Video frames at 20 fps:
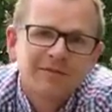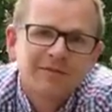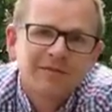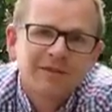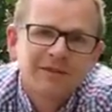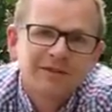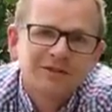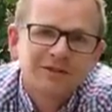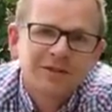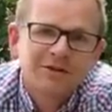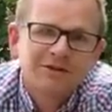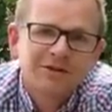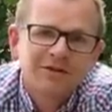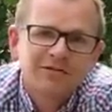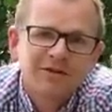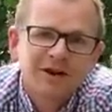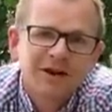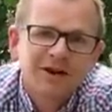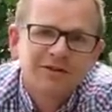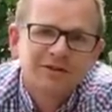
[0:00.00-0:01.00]
the Chelsea
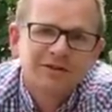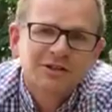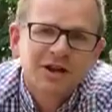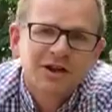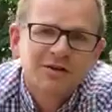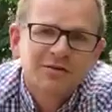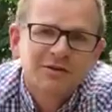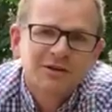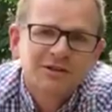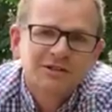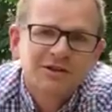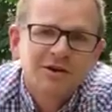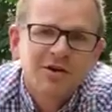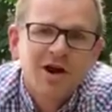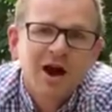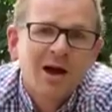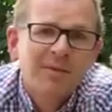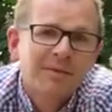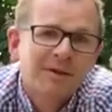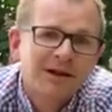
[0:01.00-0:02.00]
Flower Show is
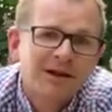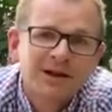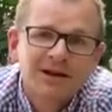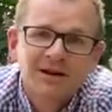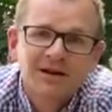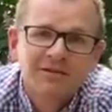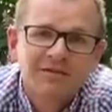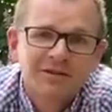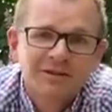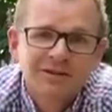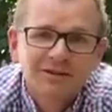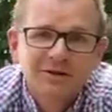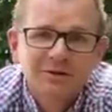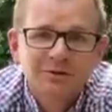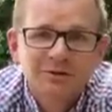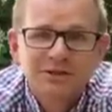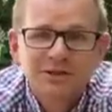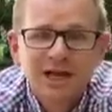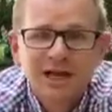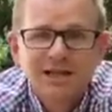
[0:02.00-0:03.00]
not happening in a physical
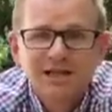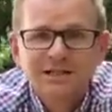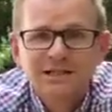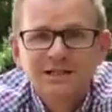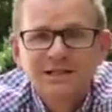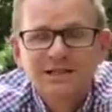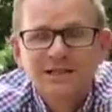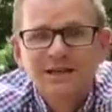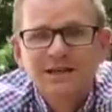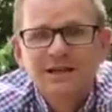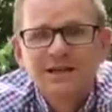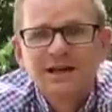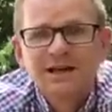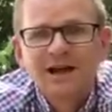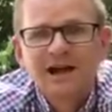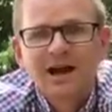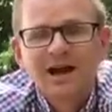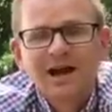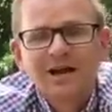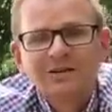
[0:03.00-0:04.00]
sense,
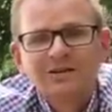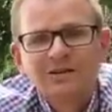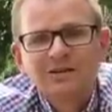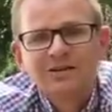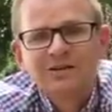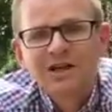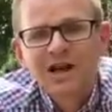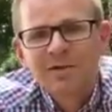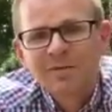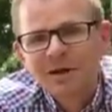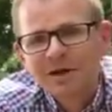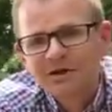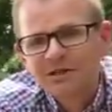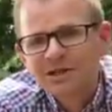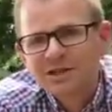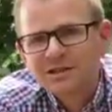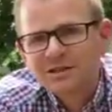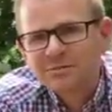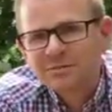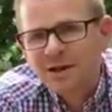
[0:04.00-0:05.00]
just how much
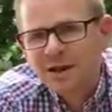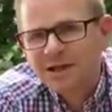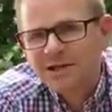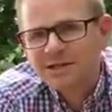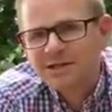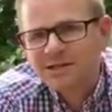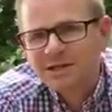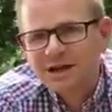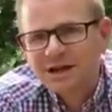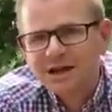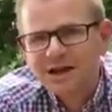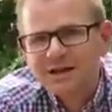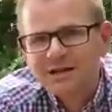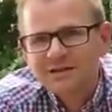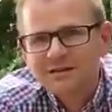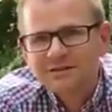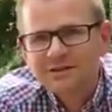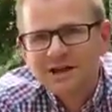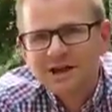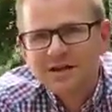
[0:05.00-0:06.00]
it's missed,
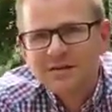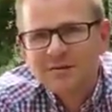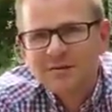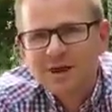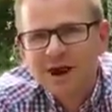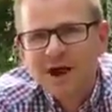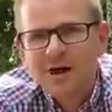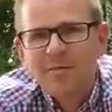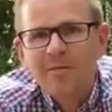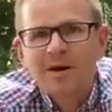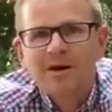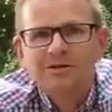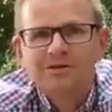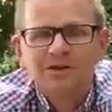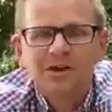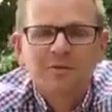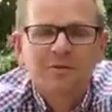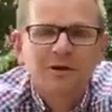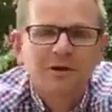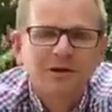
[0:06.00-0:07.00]
and how much
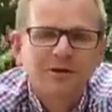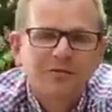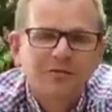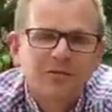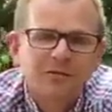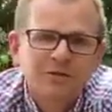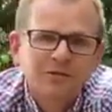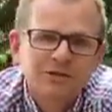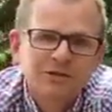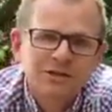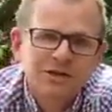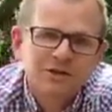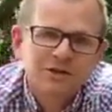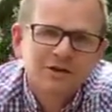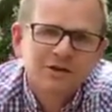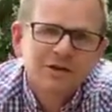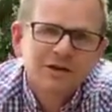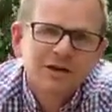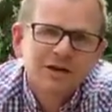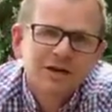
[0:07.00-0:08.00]
I'm looking forward to
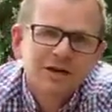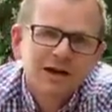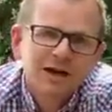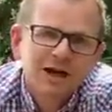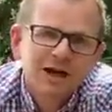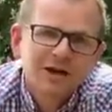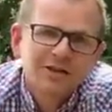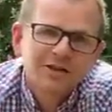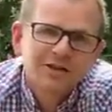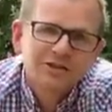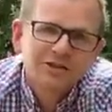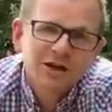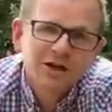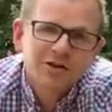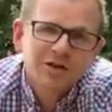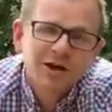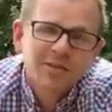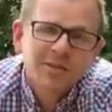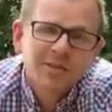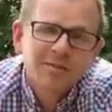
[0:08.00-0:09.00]
the show
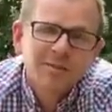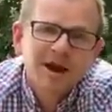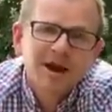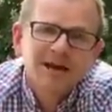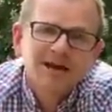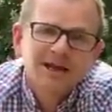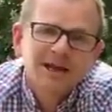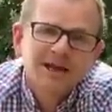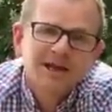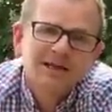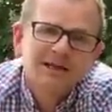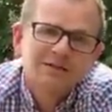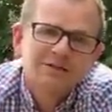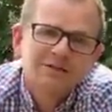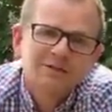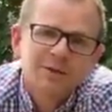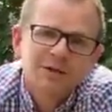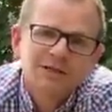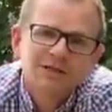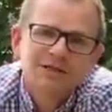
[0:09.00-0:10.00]
coming back in
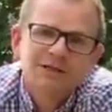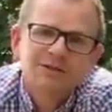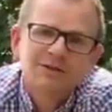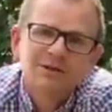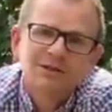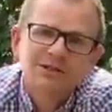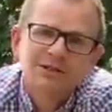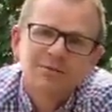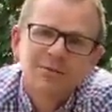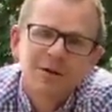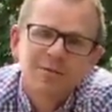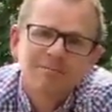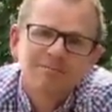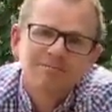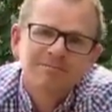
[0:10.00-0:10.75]
2021.